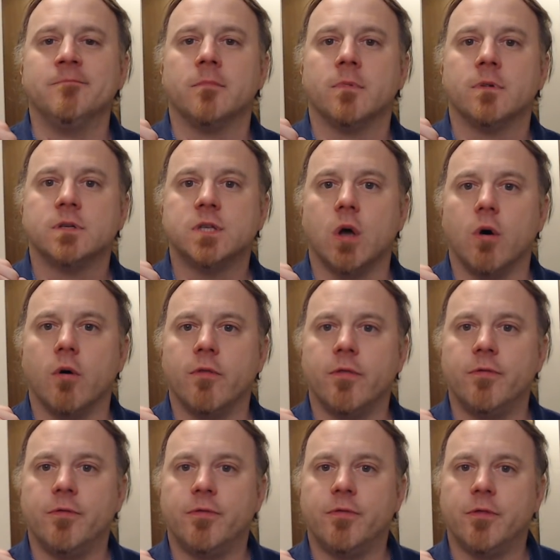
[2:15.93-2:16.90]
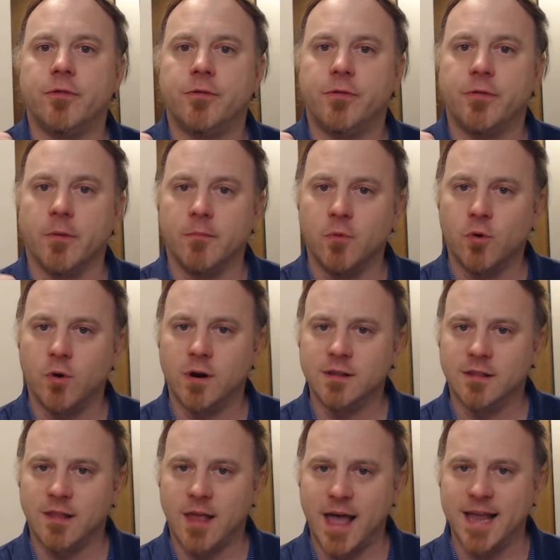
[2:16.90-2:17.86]
so the more
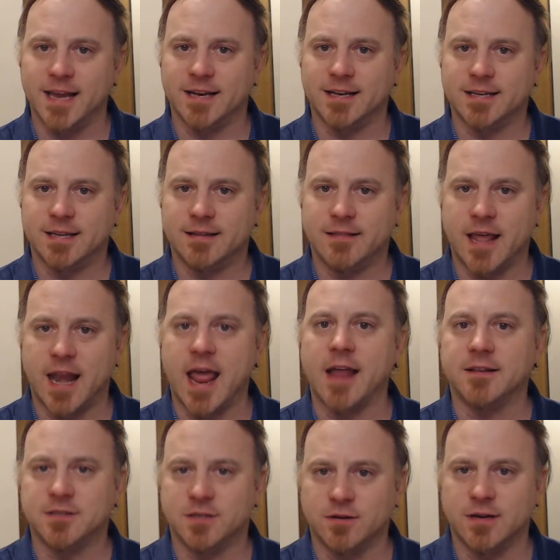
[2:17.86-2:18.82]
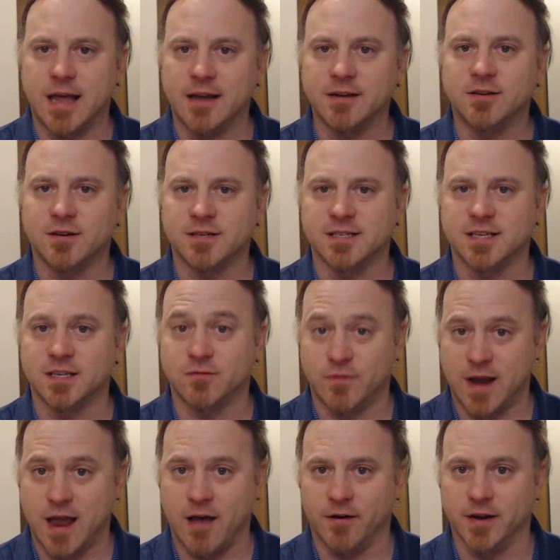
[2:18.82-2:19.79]
light that enter, enters this
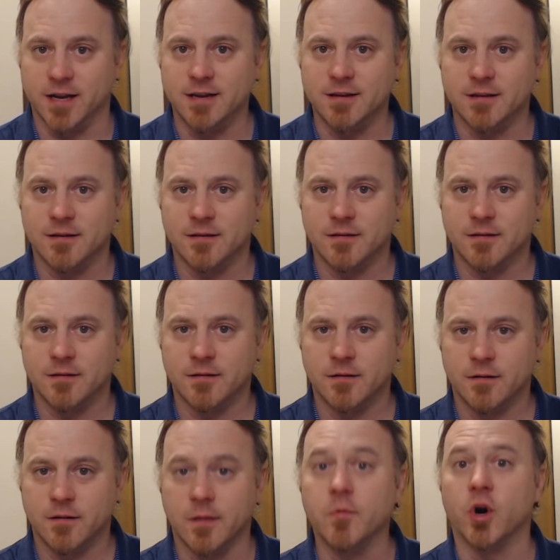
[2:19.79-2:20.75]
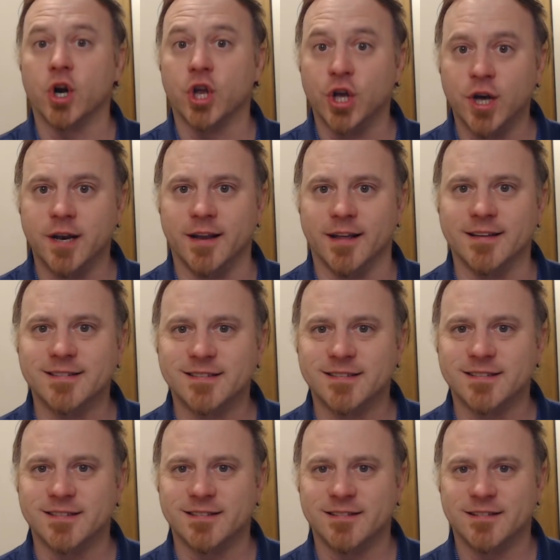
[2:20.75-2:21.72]
reality, the more
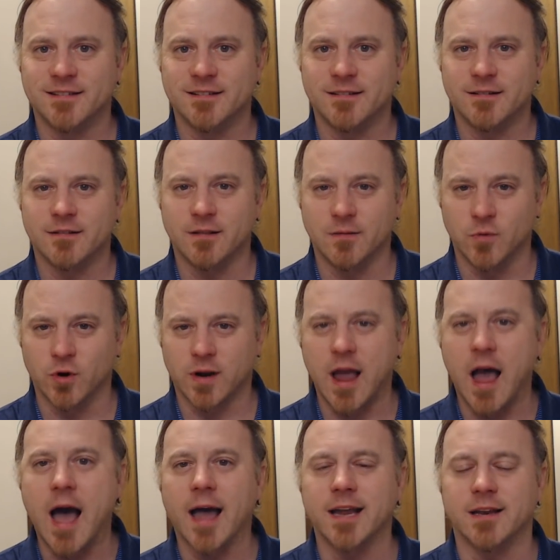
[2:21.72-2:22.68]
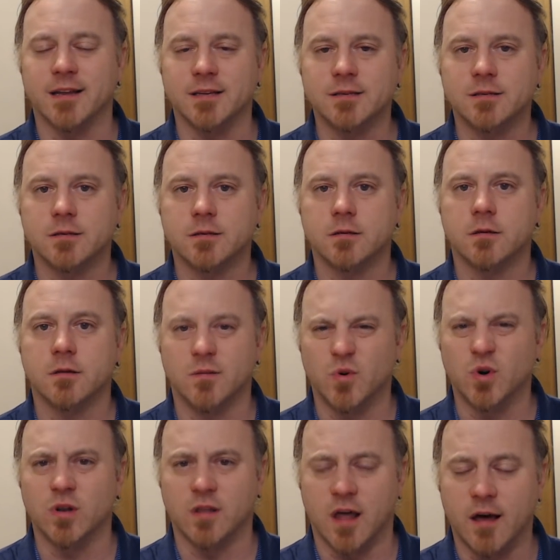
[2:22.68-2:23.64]
goodness, the more kindness, the
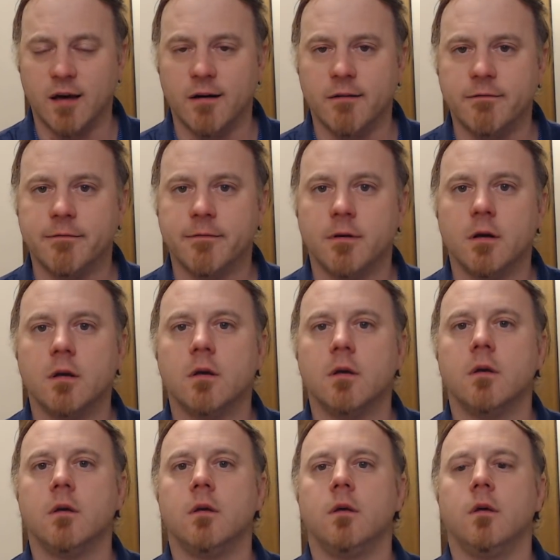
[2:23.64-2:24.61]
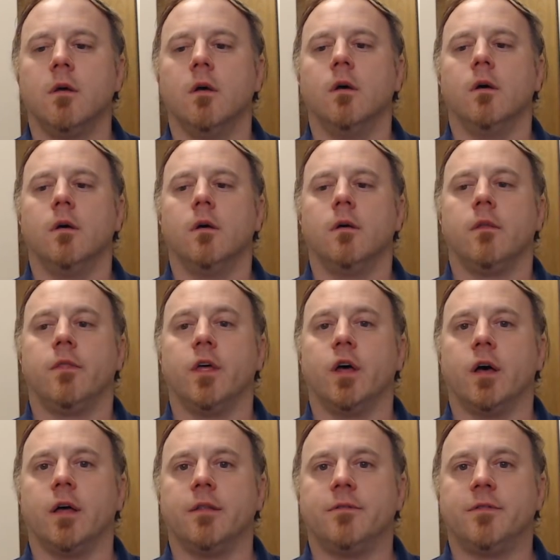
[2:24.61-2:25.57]
more love,
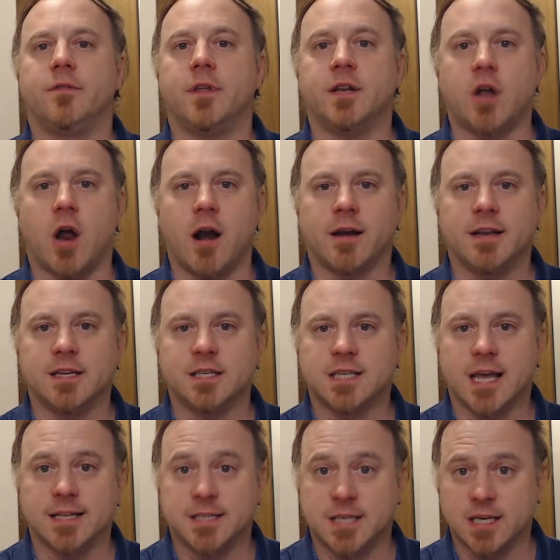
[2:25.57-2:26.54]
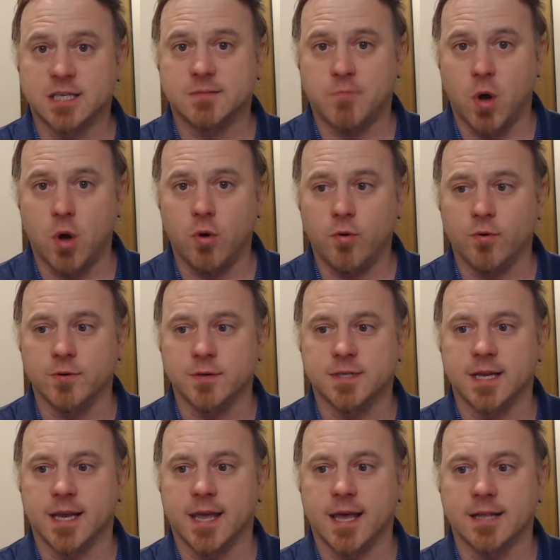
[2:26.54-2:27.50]
the the darkness gets exposed.
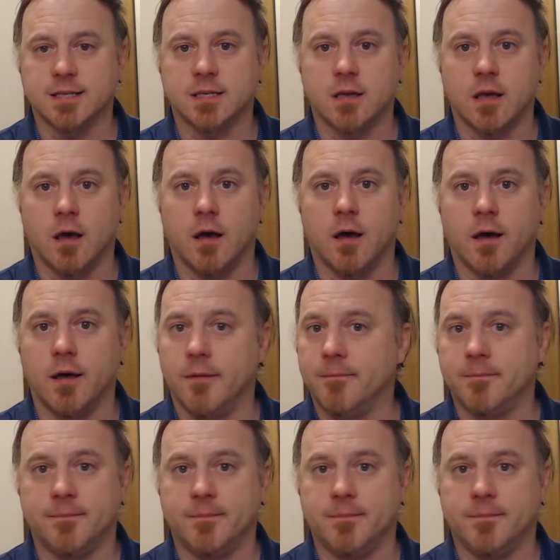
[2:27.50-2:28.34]
It gets uh,